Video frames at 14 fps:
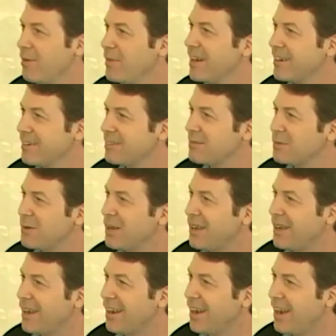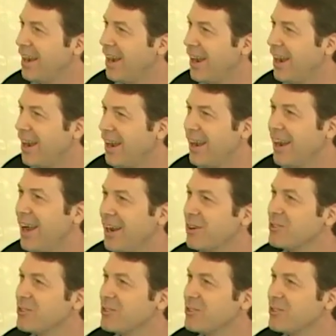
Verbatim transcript: I mean, I,